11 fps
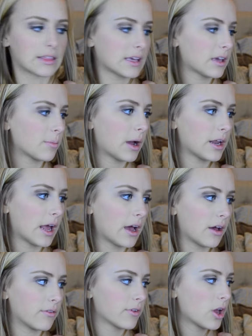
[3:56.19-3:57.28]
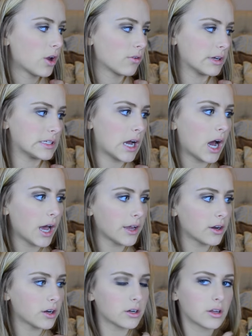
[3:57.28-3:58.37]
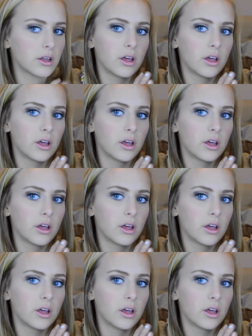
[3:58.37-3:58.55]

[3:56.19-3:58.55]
think it might have retired.